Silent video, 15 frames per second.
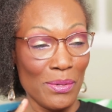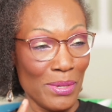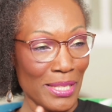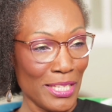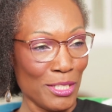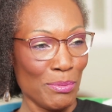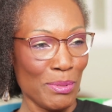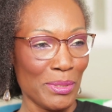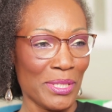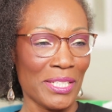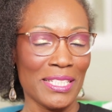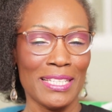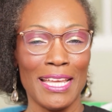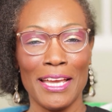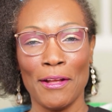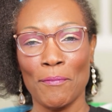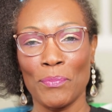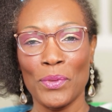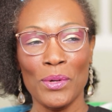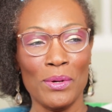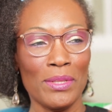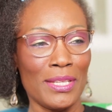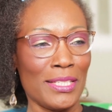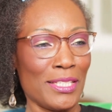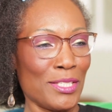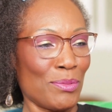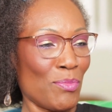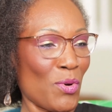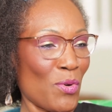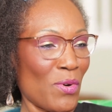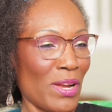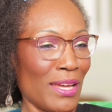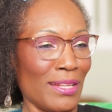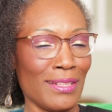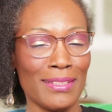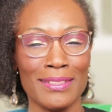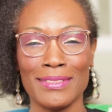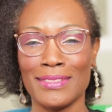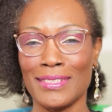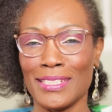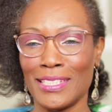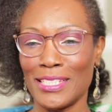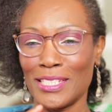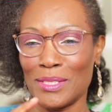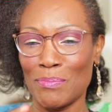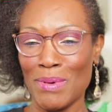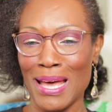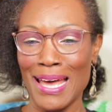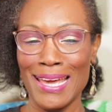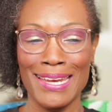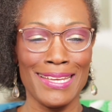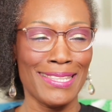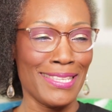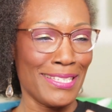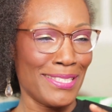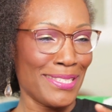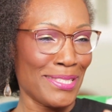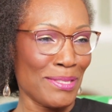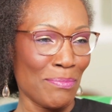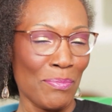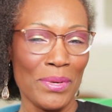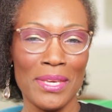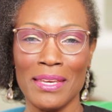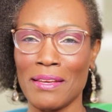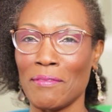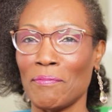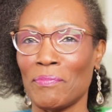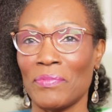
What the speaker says: who are these people? She's like, oh, this is Morel, this is Bad, and this is me.